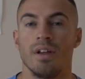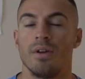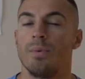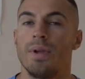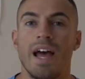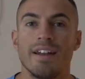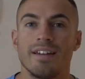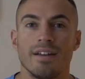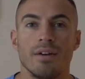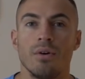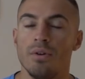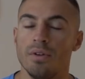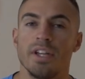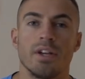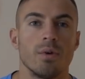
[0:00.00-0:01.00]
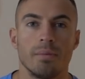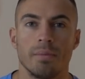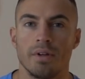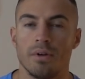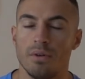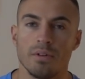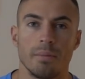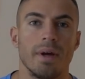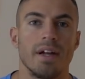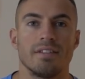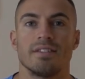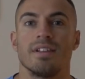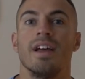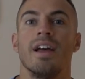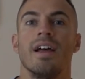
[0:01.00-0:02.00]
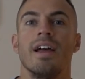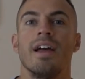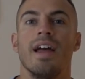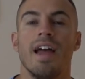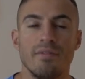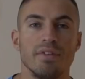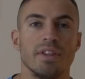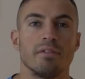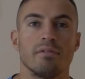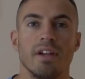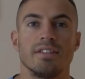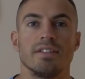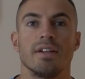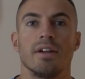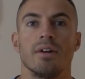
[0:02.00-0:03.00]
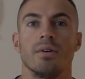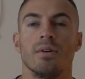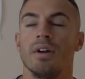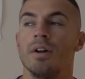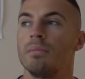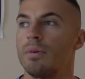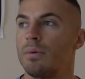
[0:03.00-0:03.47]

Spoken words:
We had all the equipment, all the mats, everything ready to go.